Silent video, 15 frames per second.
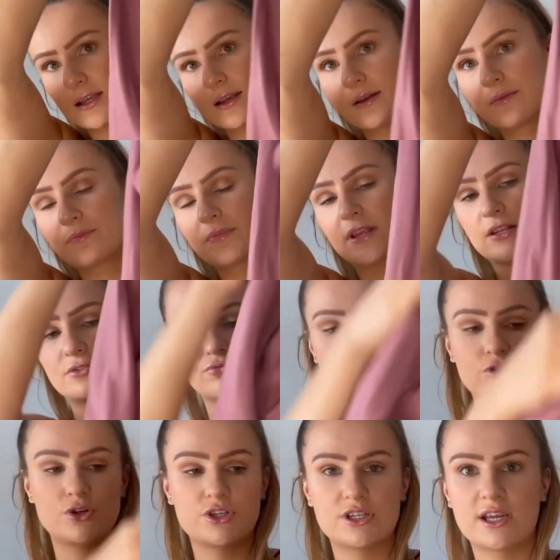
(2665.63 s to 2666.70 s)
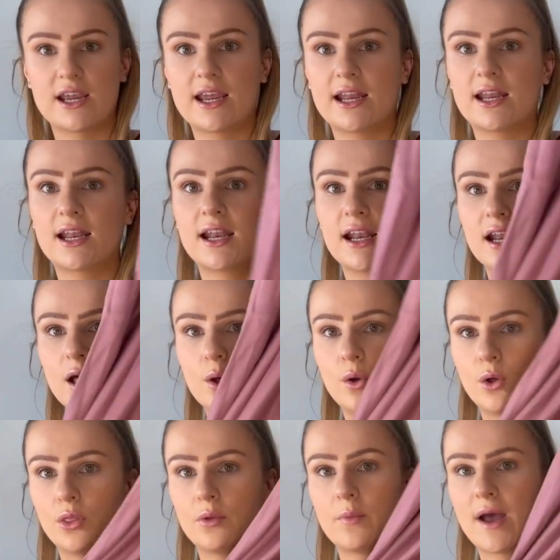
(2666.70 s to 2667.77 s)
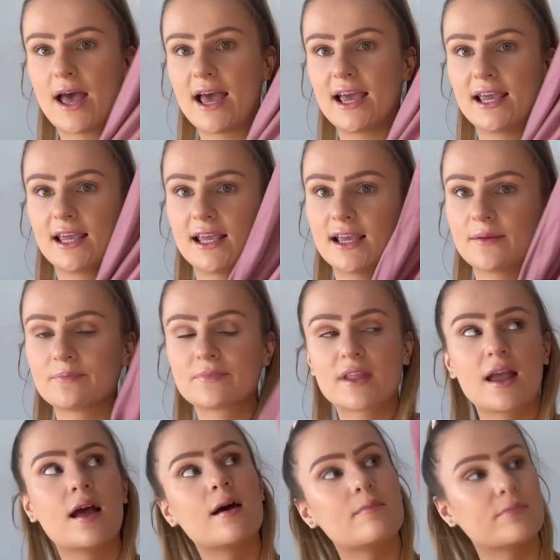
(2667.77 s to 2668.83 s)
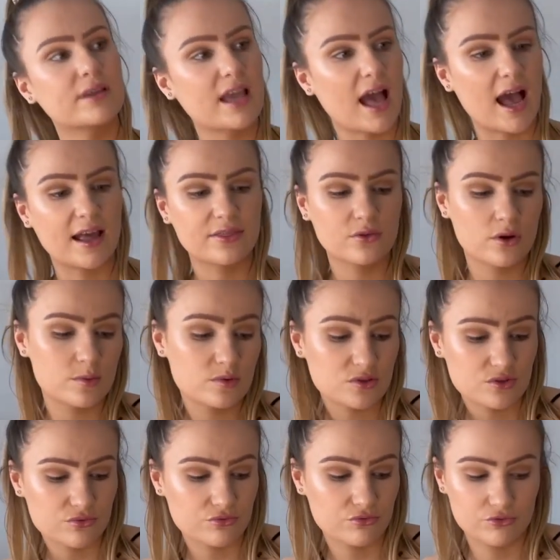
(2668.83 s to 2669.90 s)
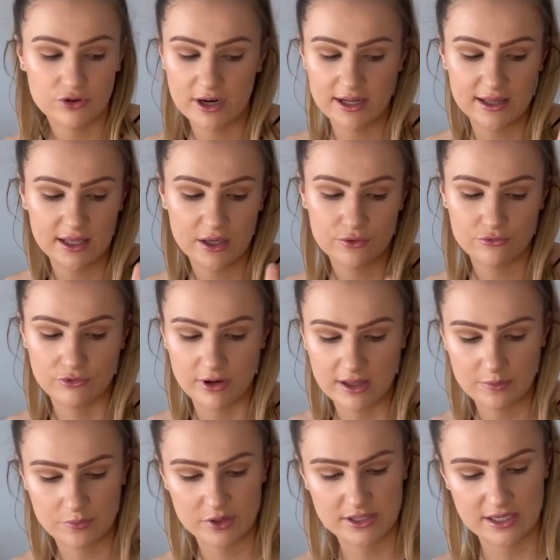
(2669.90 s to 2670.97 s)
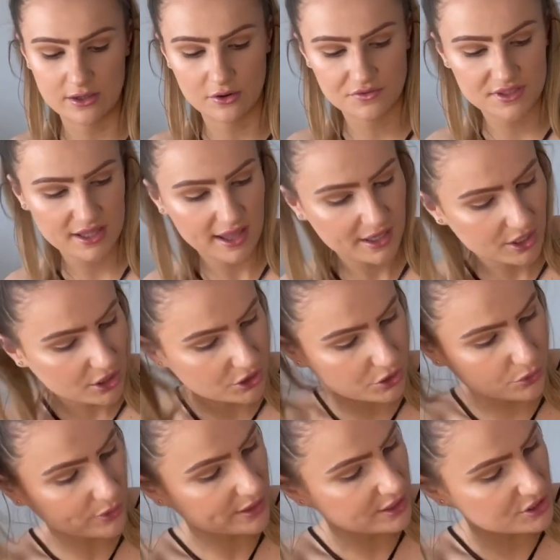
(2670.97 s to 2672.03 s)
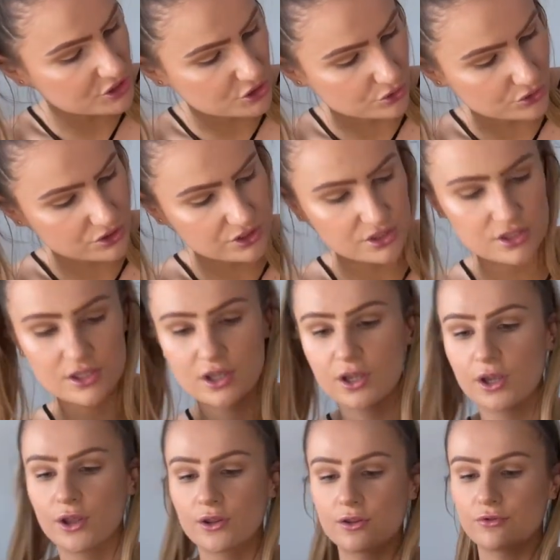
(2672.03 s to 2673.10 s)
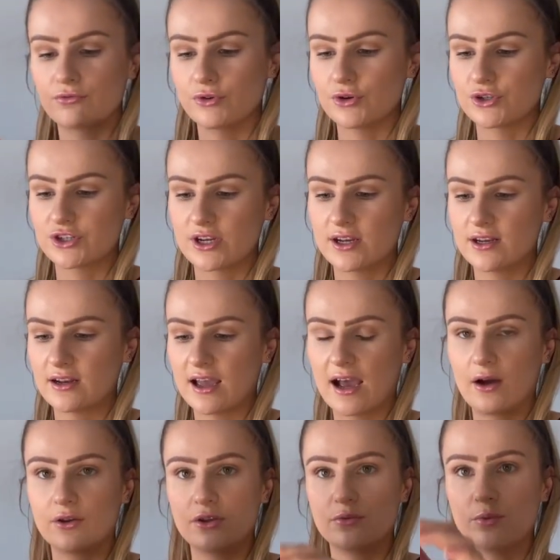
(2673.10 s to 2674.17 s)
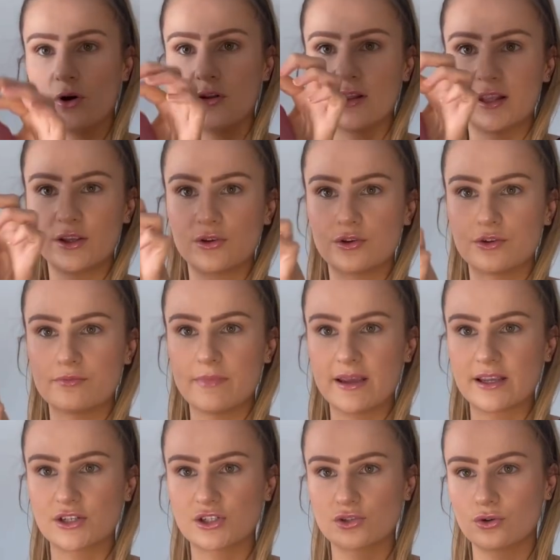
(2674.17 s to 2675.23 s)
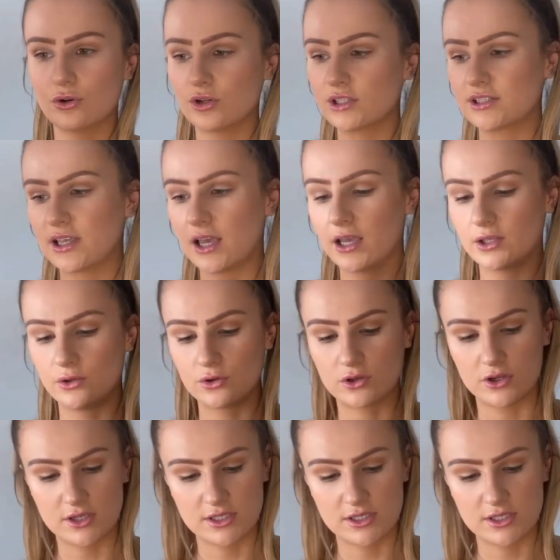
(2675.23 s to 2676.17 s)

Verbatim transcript: It's ruching all the way. But yeah, I thought it was really, really pretty. And obviously like you can adjust the ruching how you want. Like you could make it shorter, you could